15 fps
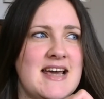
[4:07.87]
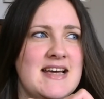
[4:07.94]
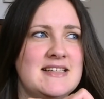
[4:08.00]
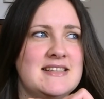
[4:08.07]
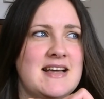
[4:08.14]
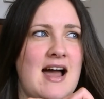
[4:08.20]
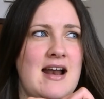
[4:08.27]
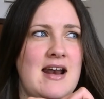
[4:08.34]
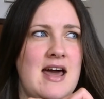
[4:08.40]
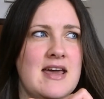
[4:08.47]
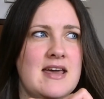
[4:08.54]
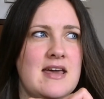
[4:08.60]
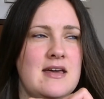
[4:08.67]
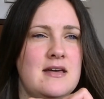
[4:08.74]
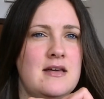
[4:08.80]
It's kind of
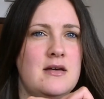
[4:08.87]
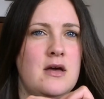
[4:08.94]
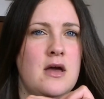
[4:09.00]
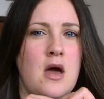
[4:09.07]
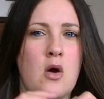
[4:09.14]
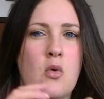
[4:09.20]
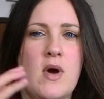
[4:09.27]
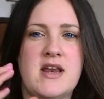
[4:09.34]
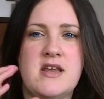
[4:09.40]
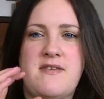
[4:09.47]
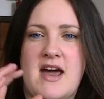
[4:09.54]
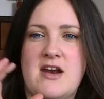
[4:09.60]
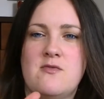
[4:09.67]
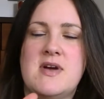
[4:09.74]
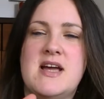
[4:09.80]
like when you've
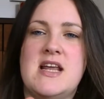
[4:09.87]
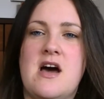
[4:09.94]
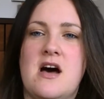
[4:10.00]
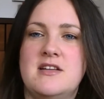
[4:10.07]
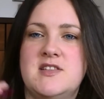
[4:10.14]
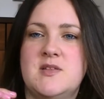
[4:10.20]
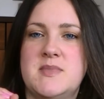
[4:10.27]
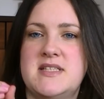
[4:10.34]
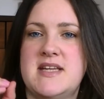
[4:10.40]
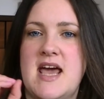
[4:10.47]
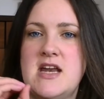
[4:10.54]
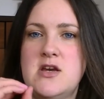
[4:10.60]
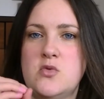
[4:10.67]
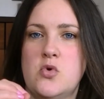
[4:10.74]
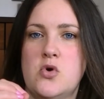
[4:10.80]
had a really hot summer
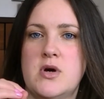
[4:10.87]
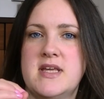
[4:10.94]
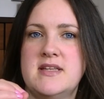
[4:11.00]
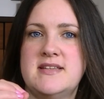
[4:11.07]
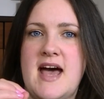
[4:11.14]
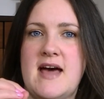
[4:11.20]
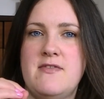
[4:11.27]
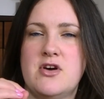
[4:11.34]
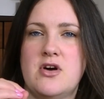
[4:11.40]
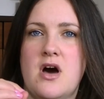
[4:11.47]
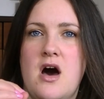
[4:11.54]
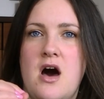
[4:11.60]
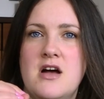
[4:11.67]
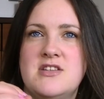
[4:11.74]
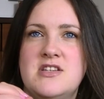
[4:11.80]
day and you're walking down the
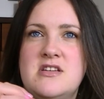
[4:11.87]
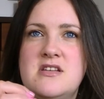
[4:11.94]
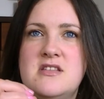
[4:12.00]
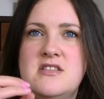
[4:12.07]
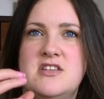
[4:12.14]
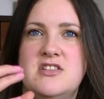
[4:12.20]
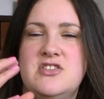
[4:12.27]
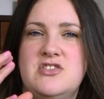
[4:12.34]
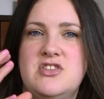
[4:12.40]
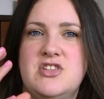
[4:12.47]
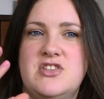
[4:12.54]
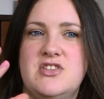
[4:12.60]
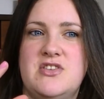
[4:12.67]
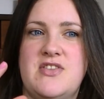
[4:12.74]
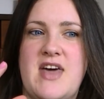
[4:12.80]
garden, and there's
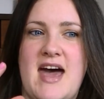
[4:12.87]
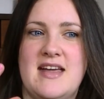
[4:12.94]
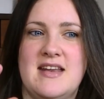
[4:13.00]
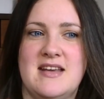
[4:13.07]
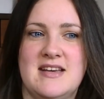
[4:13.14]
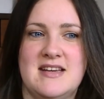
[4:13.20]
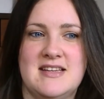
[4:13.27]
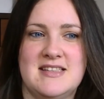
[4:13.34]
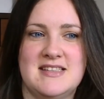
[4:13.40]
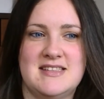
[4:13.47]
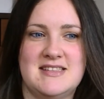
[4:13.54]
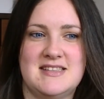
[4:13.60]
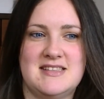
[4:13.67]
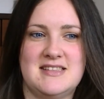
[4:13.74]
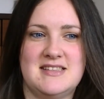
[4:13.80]
just that
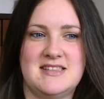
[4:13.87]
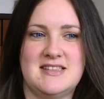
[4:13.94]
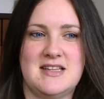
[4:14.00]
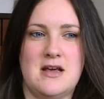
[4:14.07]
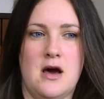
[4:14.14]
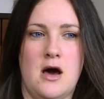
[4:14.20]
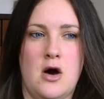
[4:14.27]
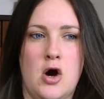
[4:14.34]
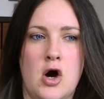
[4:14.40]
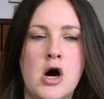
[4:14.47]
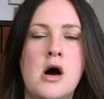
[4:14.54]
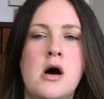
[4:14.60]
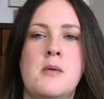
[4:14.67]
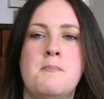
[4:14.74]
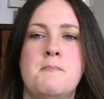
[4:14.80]

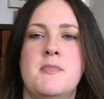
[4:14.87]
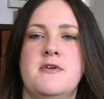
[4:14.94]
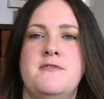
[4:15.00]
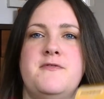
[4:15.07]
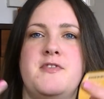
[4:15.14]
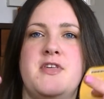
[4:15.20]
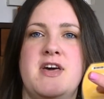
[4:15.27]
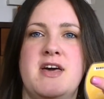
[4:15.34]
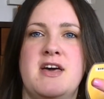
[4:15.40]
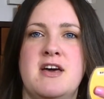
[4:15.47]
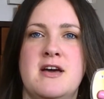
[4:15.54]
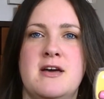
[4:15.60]
hum of the